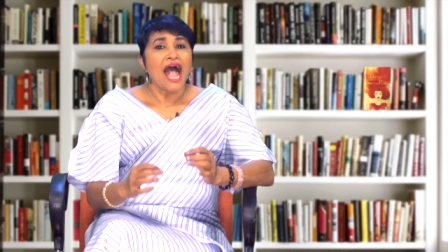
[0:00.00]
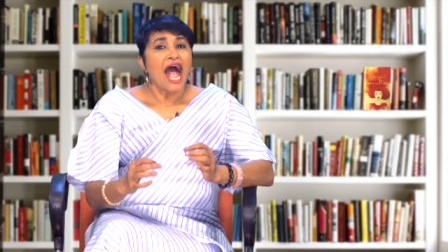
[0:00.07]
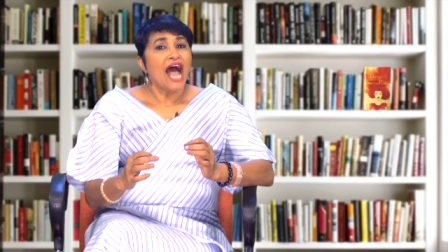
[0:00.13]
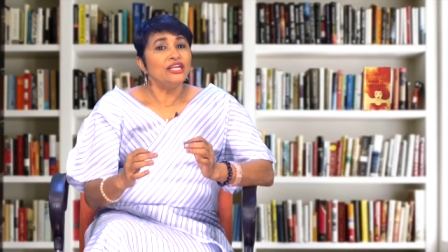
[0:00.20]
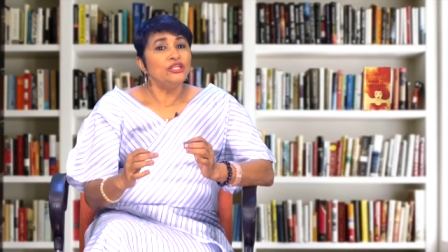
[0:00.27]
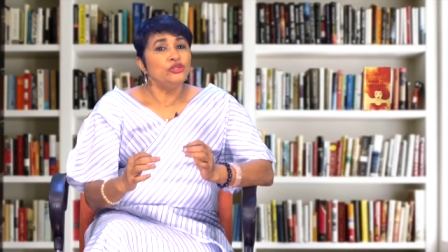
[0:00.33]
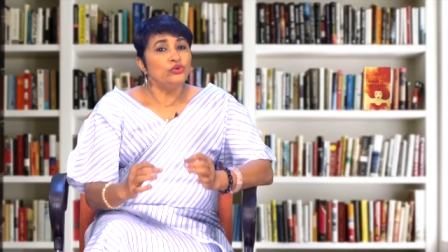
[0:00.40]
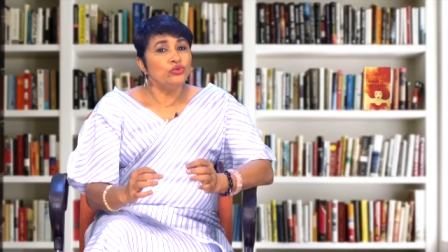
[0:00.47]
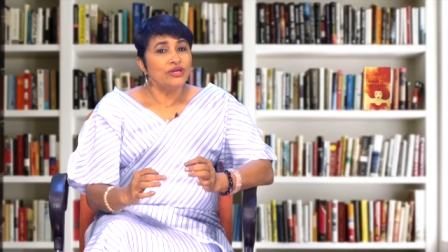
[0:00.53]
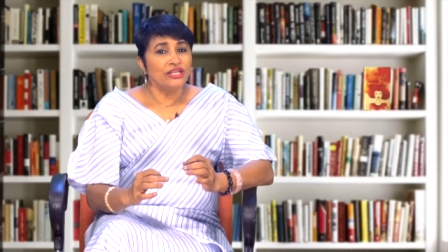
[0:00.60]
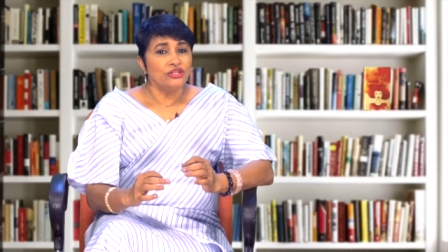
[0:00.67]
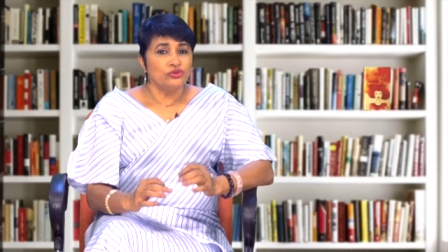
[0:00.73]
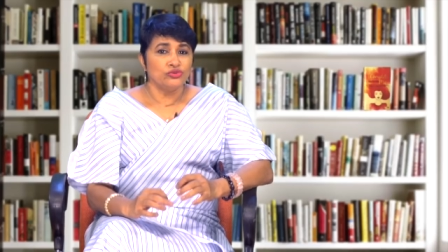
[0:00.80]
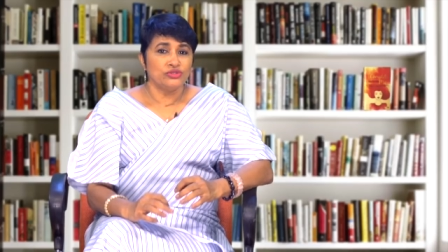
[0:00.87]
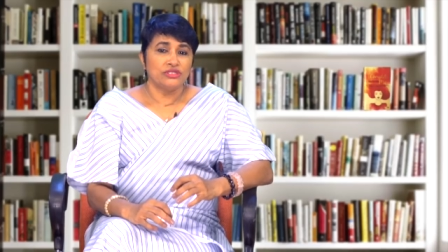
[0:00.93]
and you
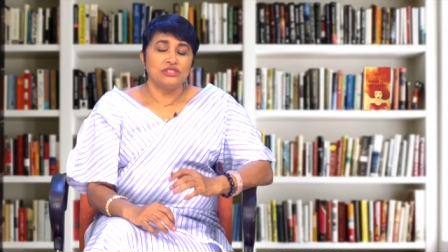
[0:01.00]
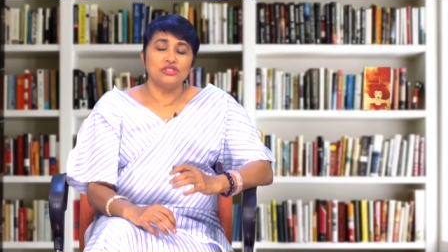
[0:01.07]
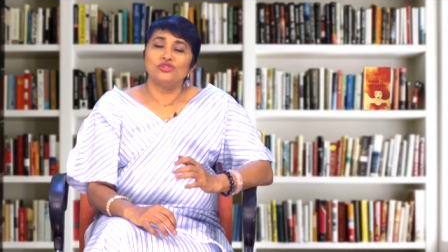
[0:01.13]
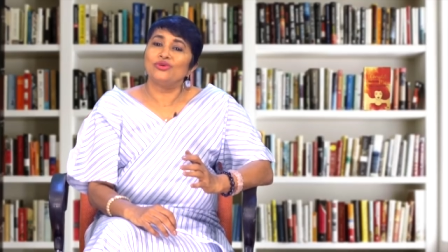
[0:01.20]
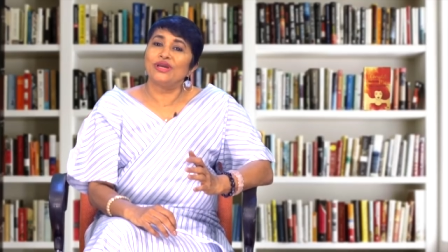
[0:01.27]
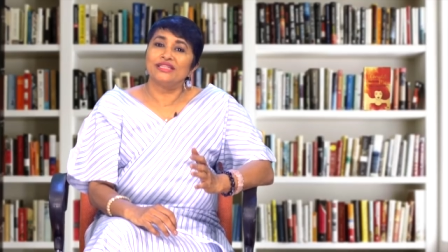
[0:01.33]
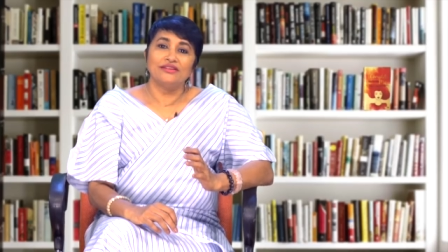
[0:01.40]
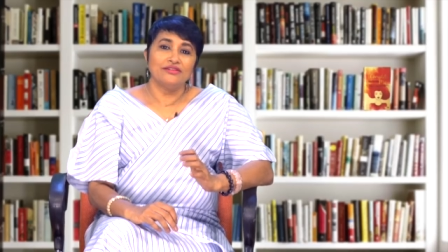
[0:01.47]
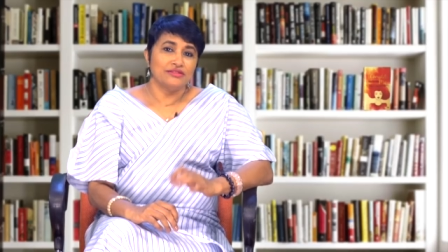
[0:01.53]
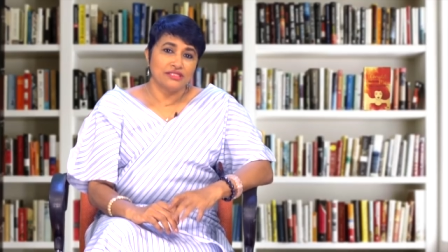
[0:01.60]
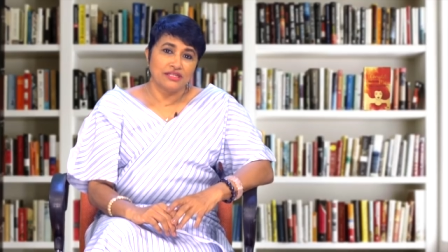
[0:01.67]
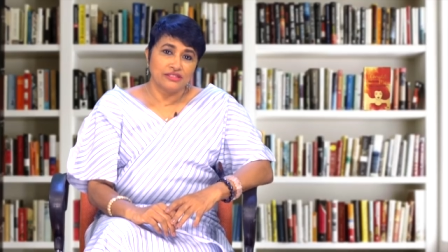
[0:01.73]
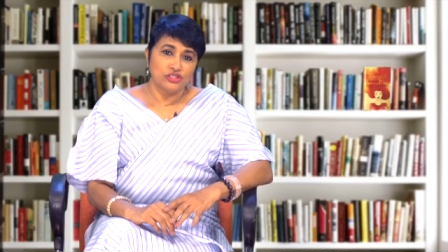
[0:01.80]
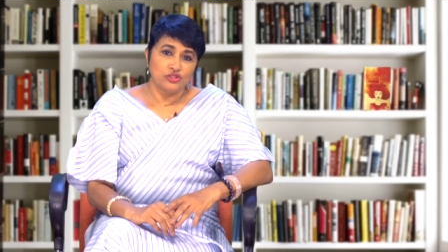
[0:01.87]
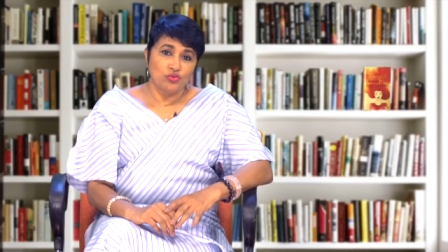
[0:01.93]
can use this to get the
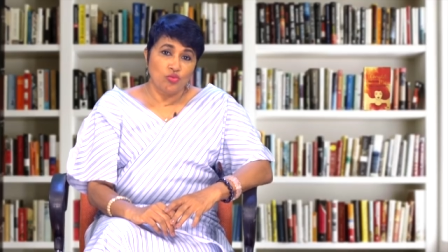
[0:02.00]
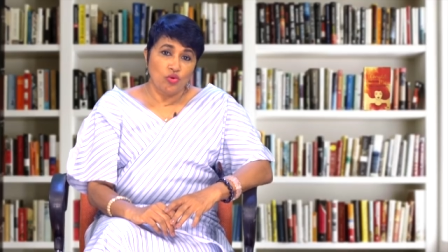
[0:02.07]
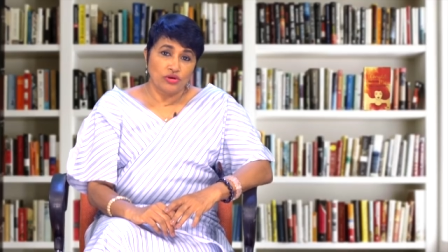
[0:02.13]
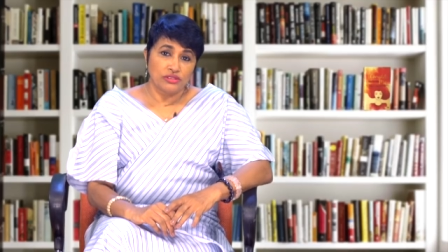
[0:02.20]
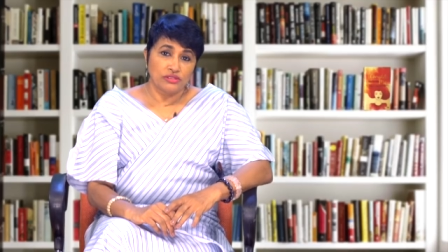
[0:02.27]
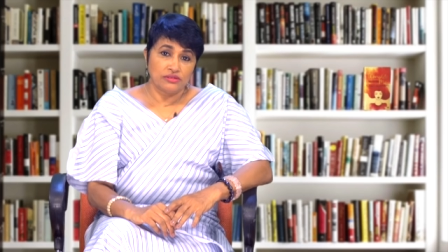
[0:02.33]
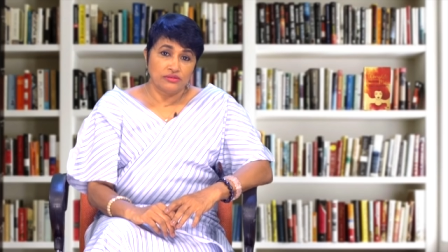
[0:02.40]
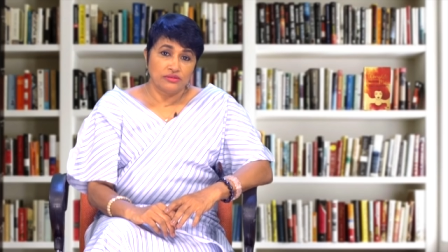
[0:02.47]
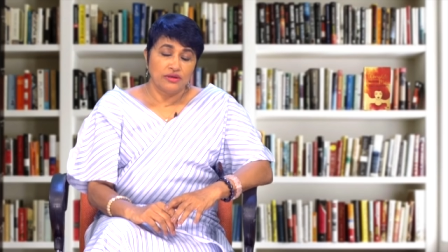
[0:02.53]
results you want.